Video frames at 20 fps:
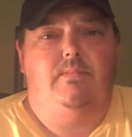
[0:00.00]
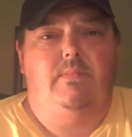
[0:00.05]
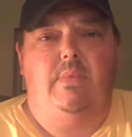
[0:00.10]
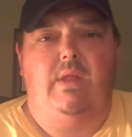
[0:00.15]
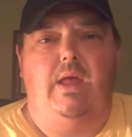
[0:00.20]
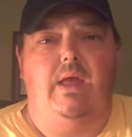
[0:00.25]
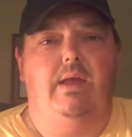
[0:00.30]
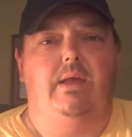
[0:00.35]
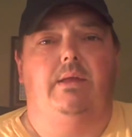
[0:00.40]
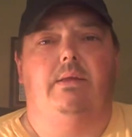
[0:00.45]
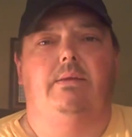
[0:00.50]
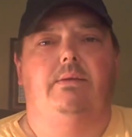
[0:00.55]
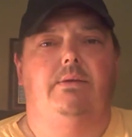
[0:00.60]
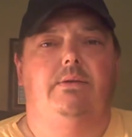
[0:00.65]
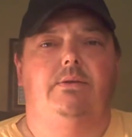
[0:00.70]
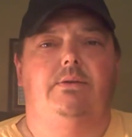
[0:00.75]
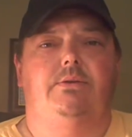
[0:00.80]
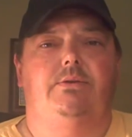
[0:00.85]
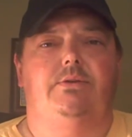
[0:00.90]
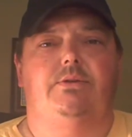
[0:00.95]
hey,
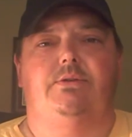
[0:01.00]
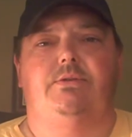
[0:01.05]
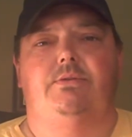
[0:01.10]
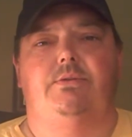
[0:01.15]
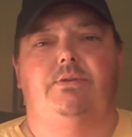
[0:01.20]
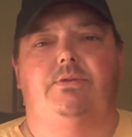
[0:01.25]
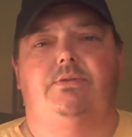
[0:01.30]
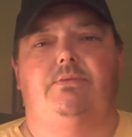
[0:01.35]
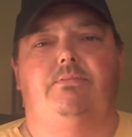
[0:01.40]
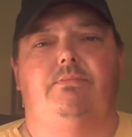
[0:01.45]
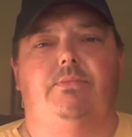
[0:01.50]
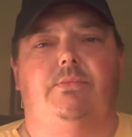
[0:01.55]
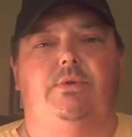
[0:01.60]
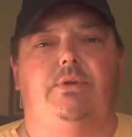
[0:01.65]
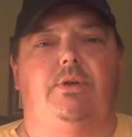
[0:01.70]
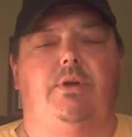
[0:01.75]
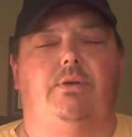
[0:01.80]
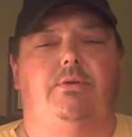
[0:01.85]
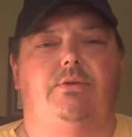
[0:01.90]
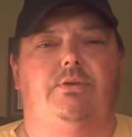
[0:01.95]
just
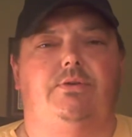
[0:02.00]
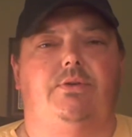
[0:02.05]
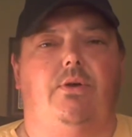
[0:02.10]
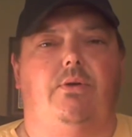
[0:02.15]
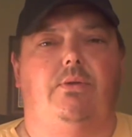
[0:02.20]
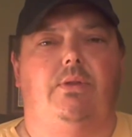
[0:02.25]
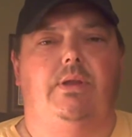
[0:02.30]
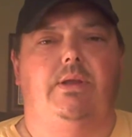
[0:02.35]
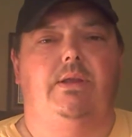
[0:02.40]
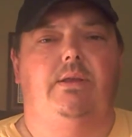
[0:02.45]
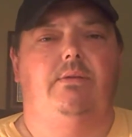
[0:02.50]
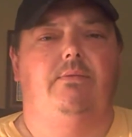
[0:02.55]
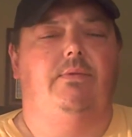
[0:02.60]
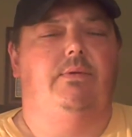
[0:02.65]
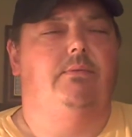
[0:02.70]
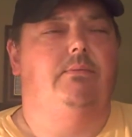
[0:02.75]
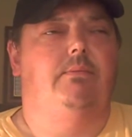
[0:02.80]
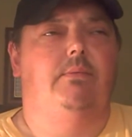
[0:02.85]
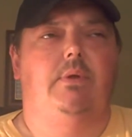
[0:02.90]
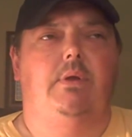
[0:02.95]
don't leave.
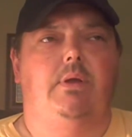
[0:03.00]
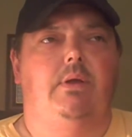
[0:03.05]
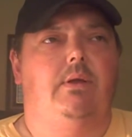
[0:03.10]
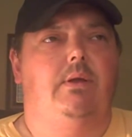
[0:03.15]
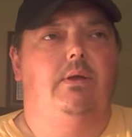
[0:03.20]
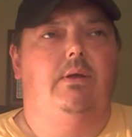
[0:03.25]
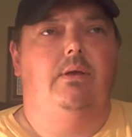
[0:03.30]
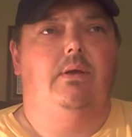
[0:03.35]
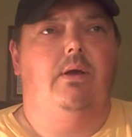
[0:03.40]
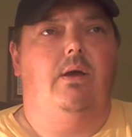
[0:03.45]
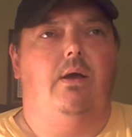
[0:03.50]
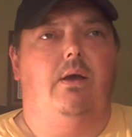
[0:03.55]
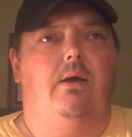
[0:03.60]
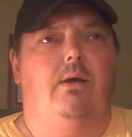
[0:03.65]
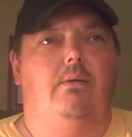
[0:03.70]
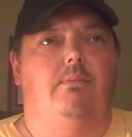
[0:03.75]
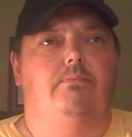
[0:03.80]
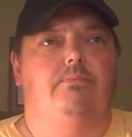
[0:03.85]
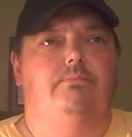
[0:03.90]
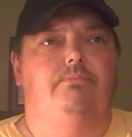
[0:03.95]

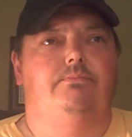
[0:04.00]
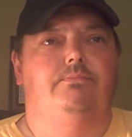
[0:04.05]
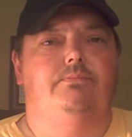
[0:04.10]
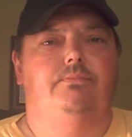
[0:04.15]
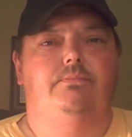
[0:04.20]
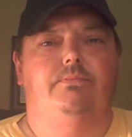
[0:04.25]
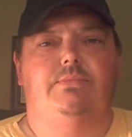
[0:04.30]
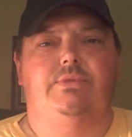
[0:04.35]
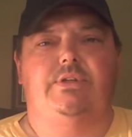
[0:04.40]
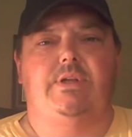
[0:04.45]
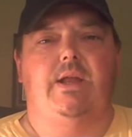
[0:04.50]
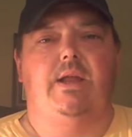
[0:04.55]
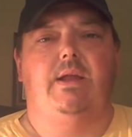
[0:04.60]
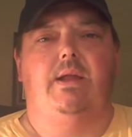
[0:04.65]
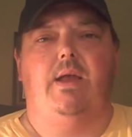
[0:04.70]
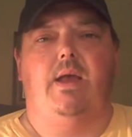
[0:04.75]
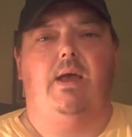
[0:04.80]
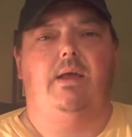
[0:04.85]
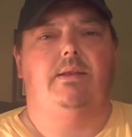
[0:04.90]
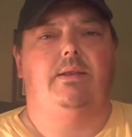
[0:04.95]
And, stay in
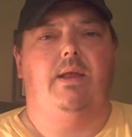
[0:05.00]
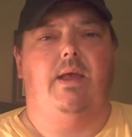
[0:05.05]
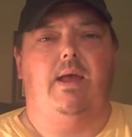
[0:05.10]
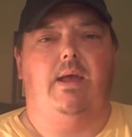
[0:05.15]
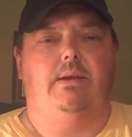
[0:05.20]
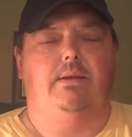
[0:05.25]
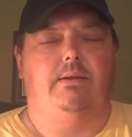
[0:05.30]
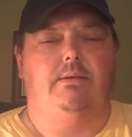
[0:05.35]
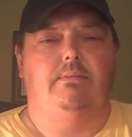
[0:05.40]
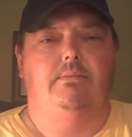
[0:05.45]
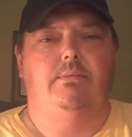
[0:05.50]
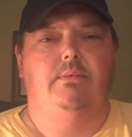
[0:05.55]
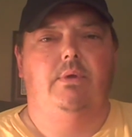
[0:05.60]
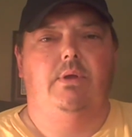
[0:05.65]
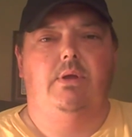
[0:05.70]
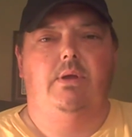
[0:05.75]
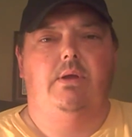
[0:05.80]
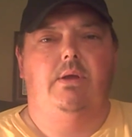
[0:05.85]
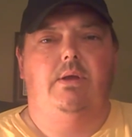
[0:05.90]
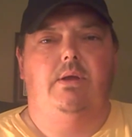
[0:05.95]
contact.
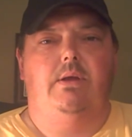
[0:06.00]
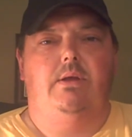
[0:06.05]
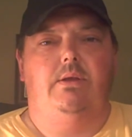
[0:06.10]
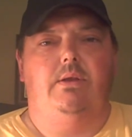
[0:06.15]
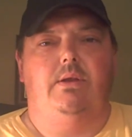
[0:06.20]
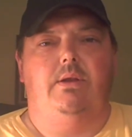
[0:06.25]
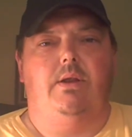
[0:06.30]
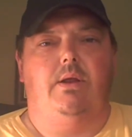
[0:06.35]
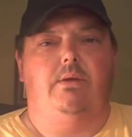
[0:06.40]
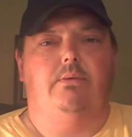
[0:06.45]
And,